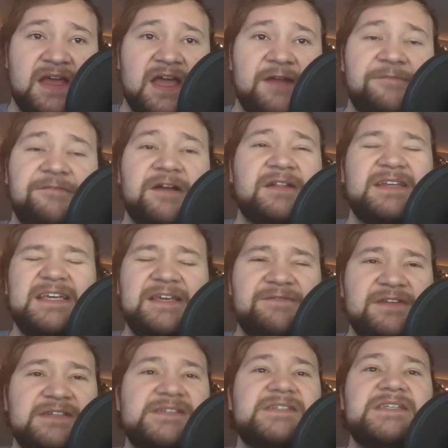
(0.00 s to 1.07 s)
and fell
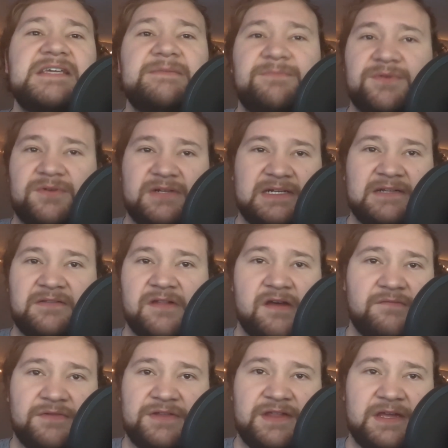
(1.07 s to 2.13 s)
even deeper in
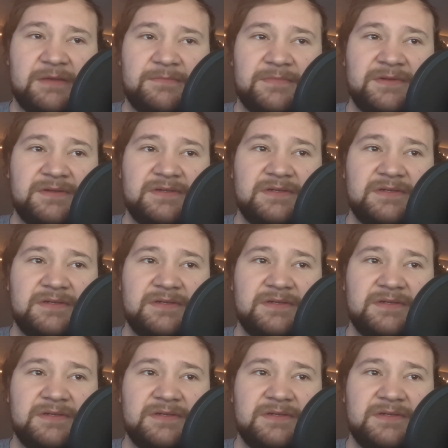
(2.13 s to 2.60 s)
love with him.